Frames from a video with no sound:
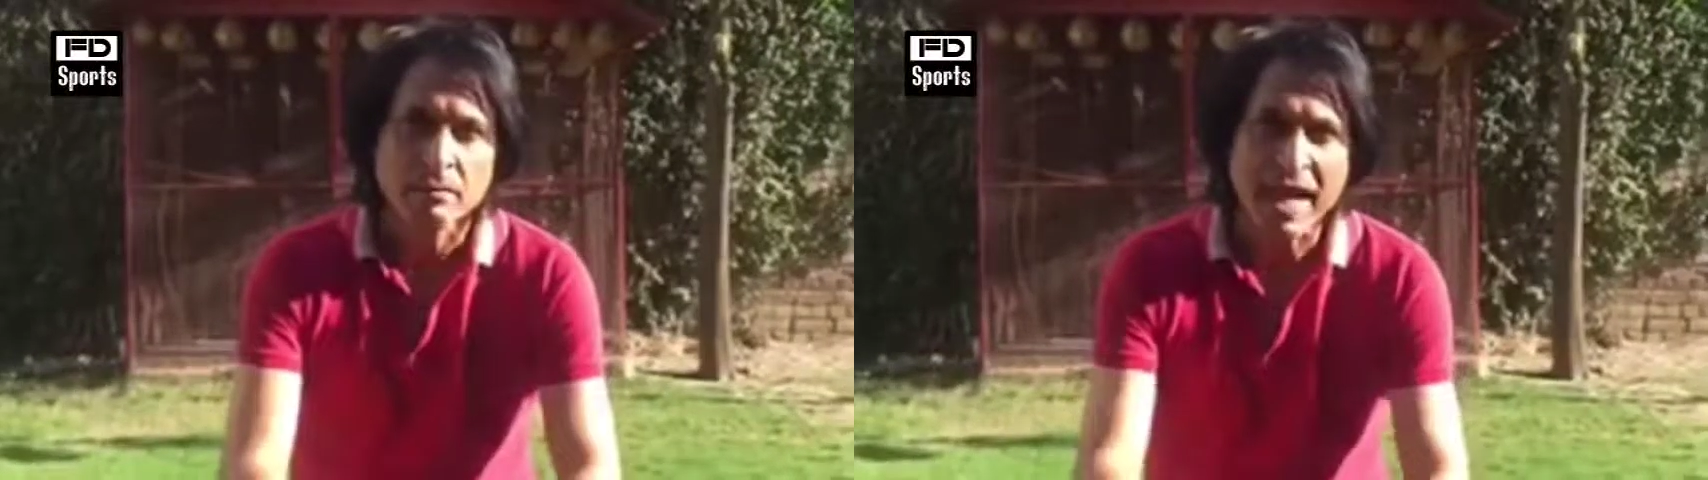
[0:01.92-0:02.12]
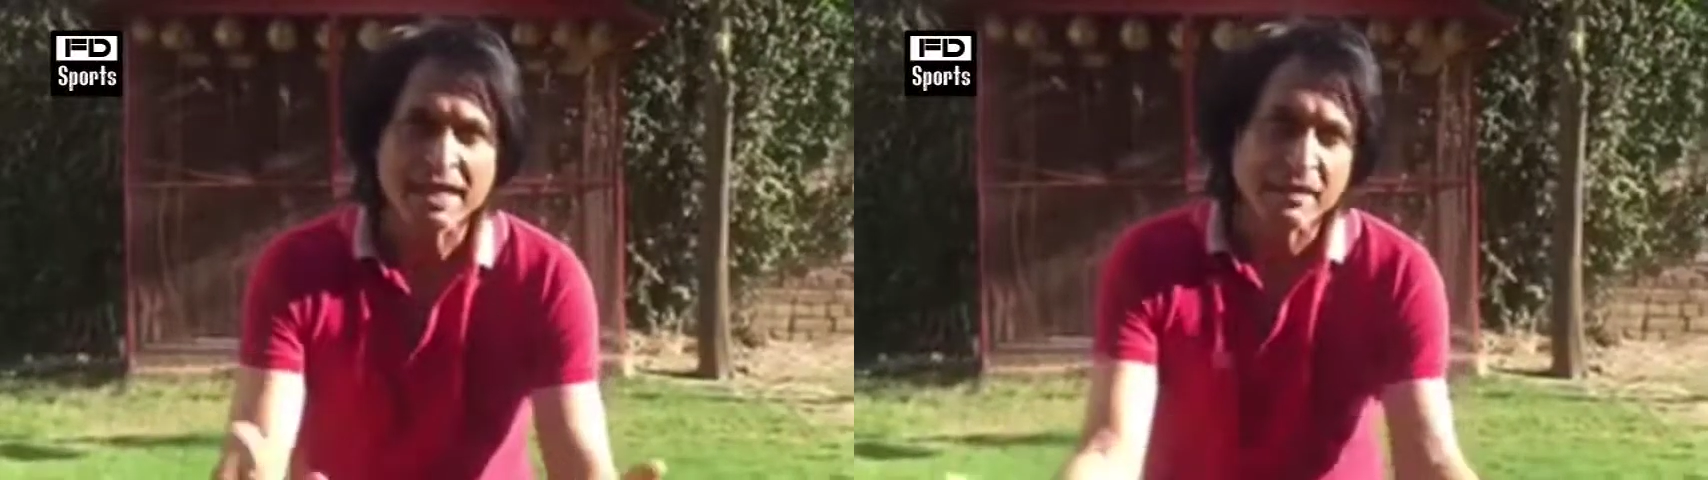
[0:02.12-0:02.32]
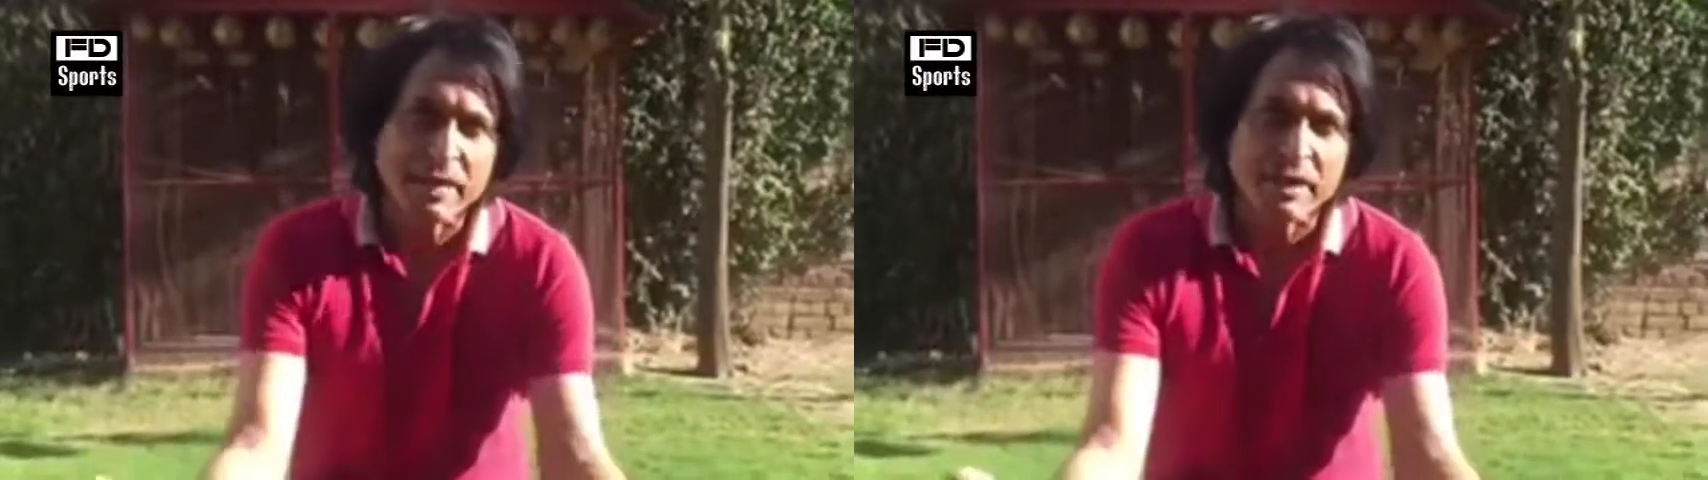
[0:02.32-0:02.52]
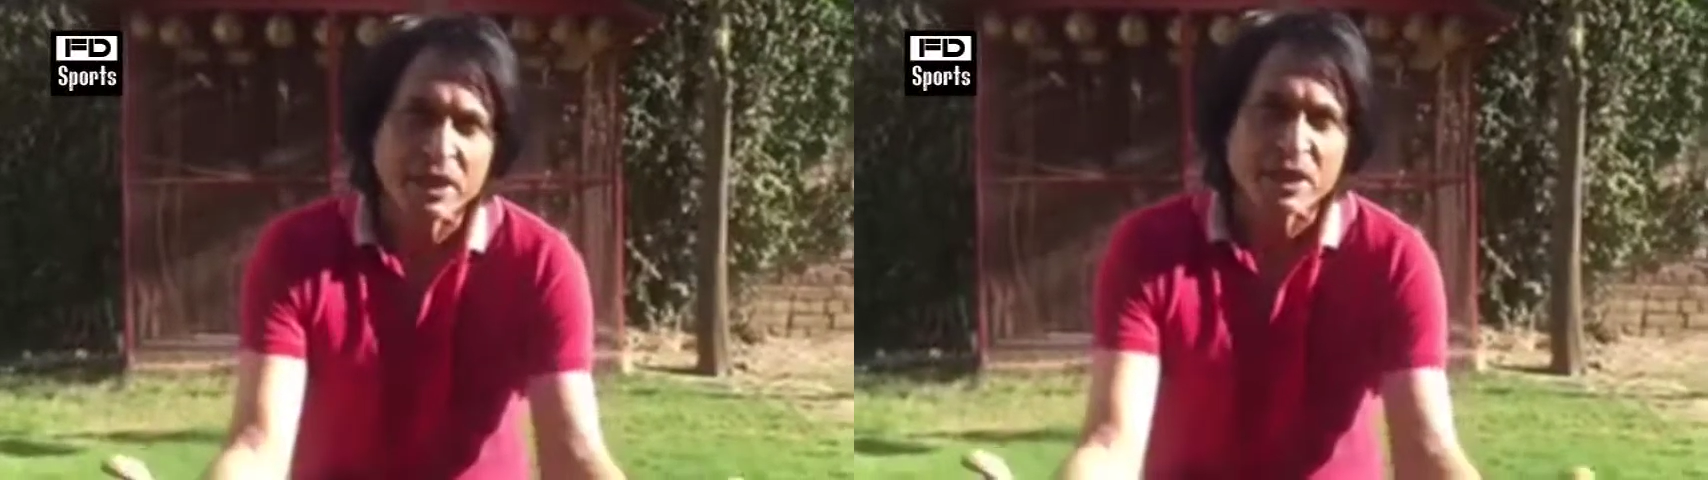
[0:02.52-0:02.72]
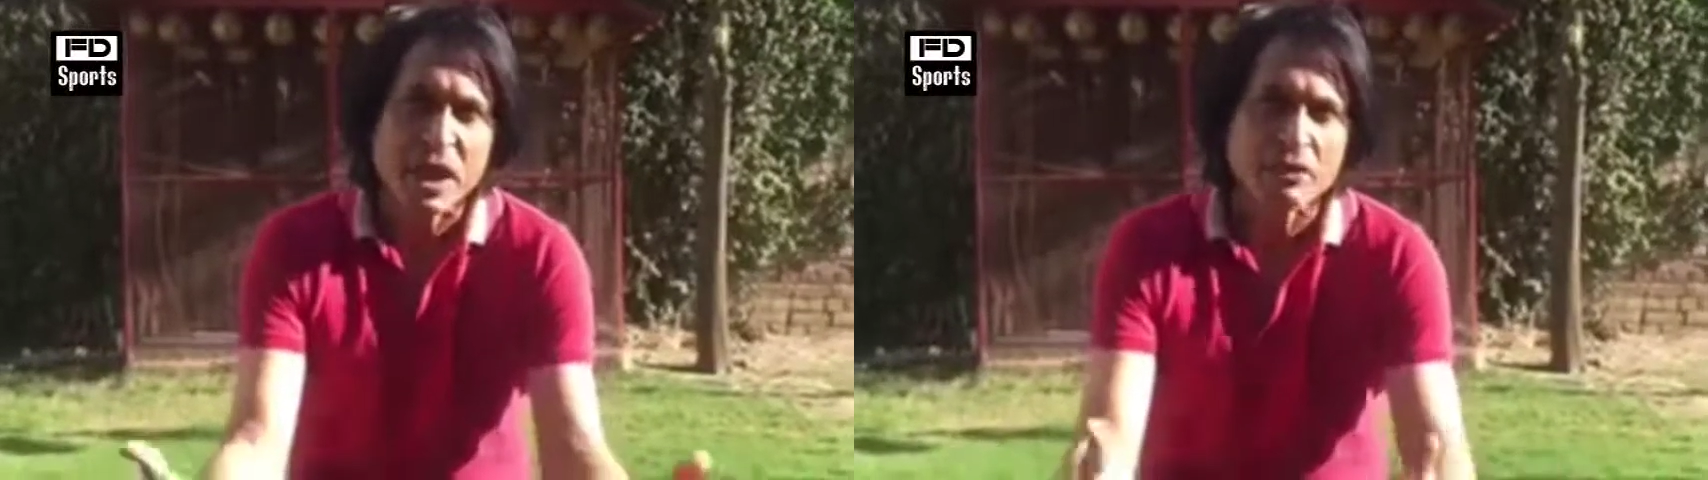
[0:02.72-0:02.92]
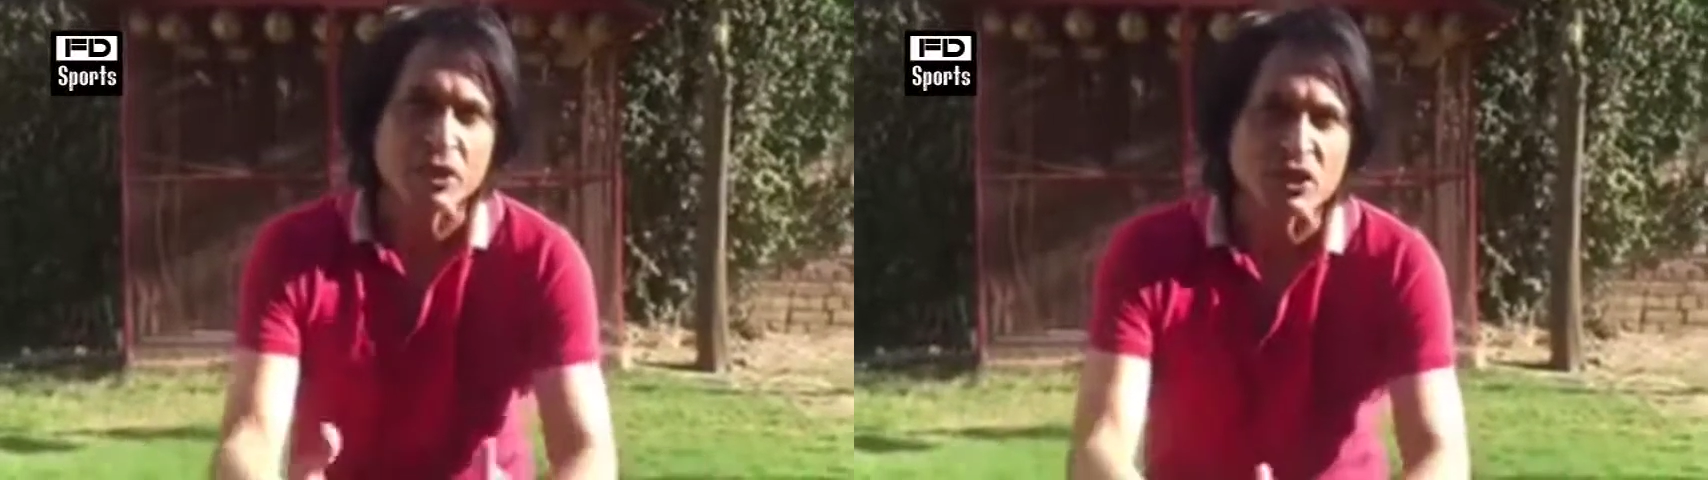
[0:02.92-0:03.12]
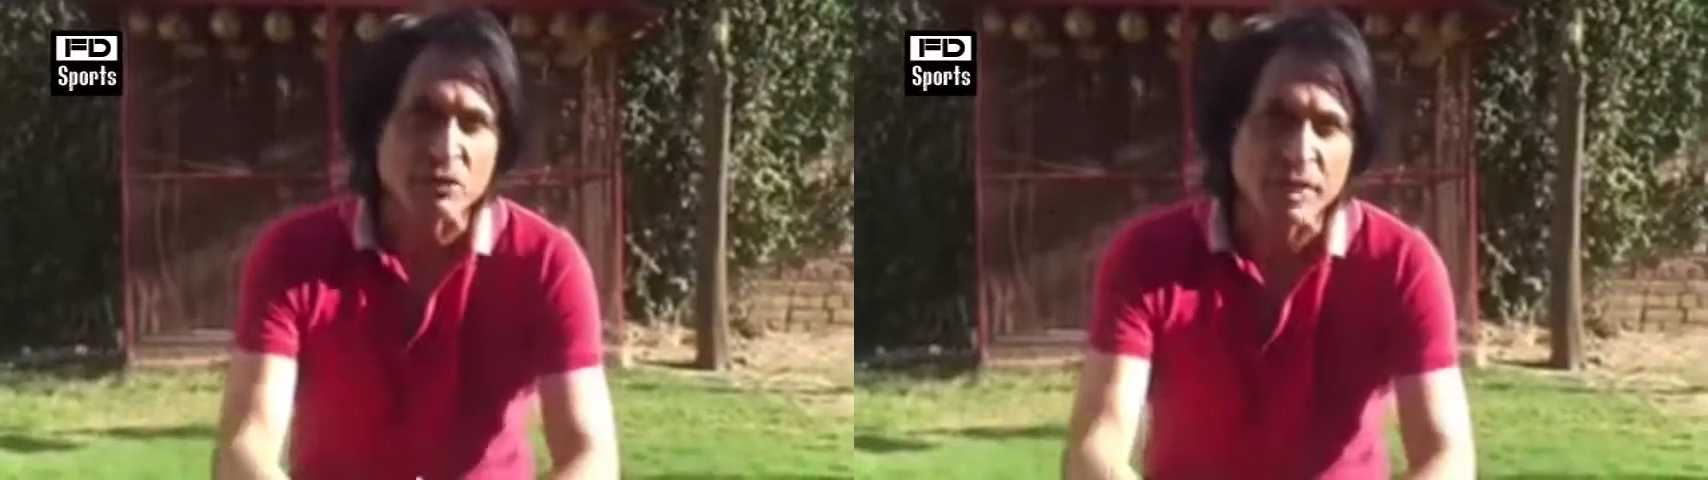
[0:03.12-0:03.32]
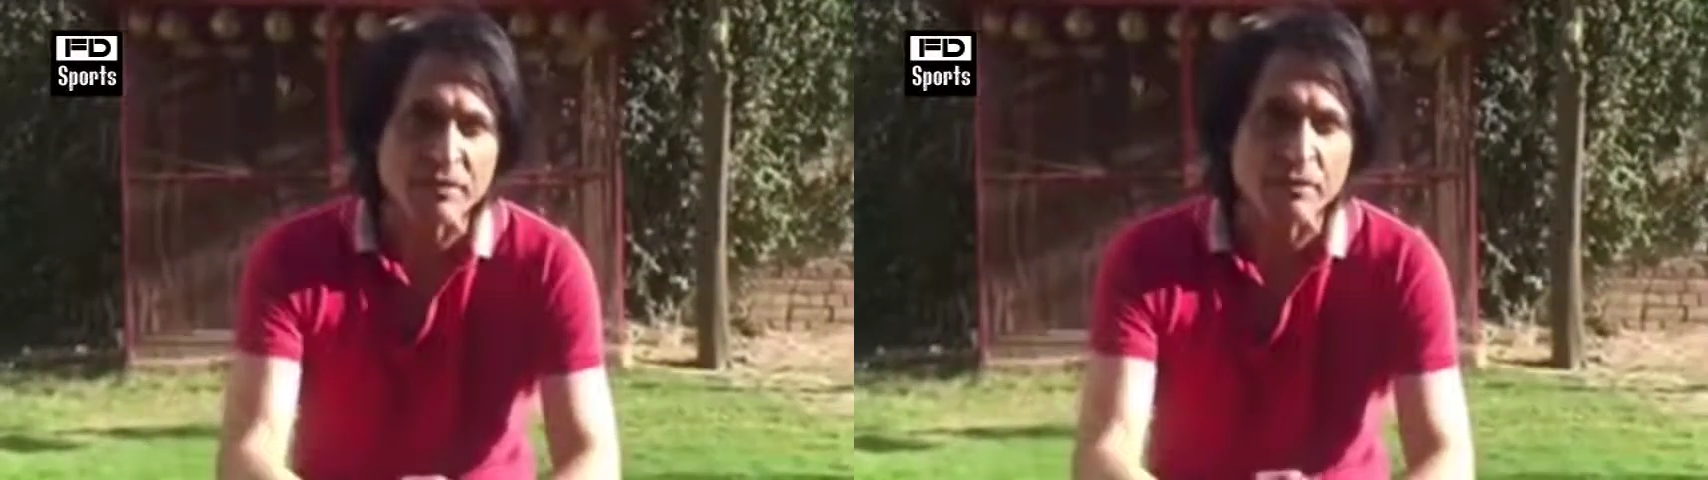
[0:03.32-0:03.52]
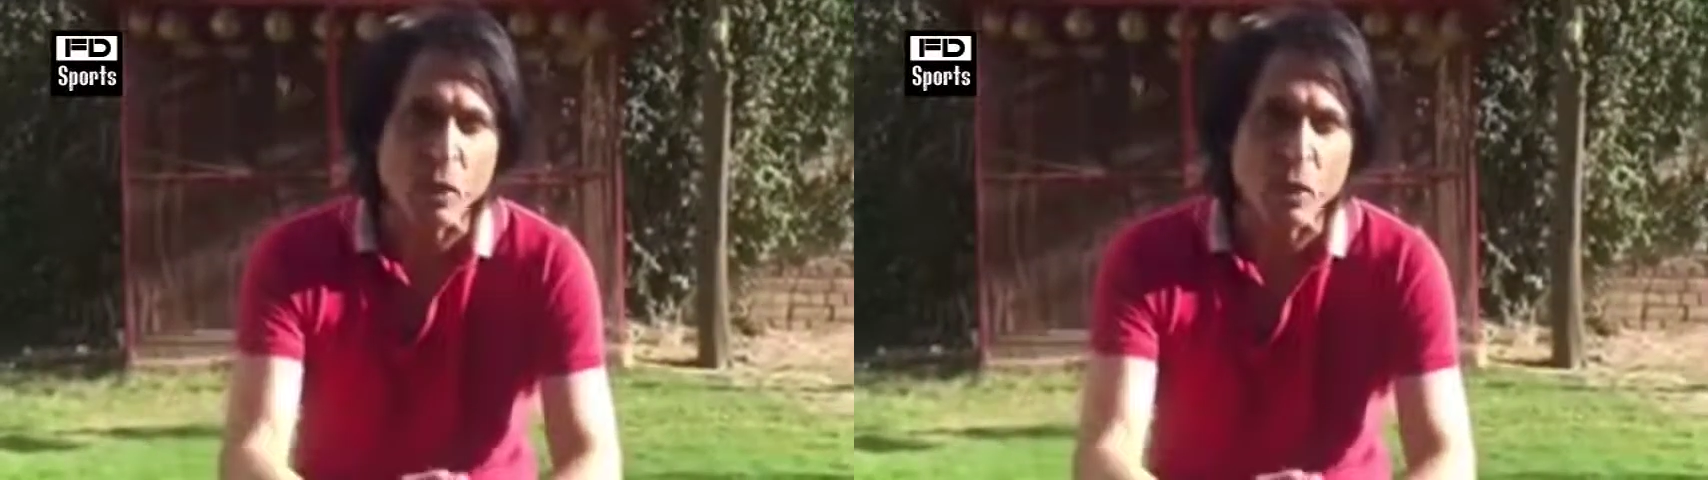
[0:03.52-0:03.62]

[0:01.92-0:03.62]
Bans have been dished out to Smith,